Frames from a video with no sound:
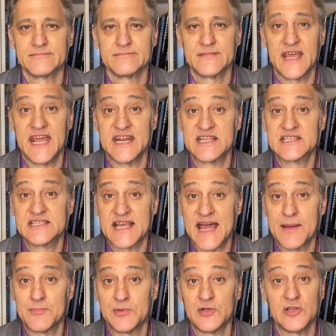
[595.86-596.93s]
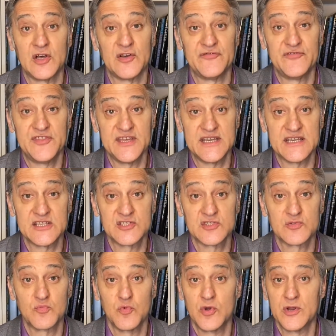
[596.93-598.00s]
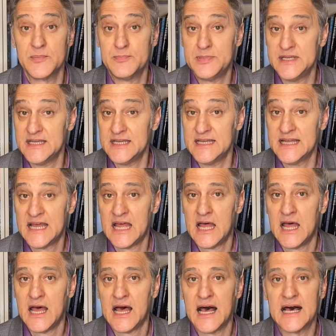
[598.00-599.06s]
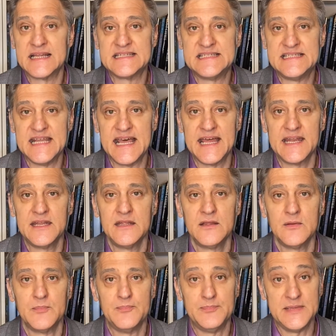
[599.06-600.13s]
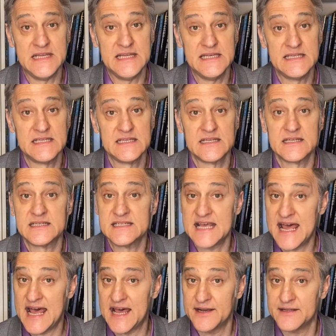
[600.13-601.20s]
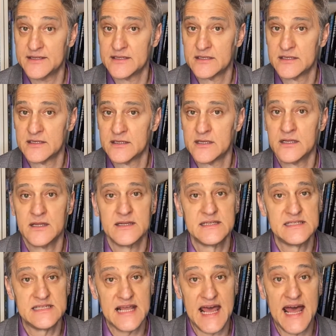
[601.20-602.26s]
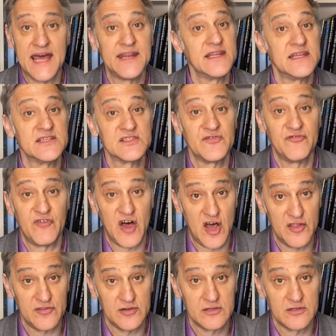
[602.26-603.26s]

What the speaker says: An example of this would be, a deadbeat dad. Dad is a father.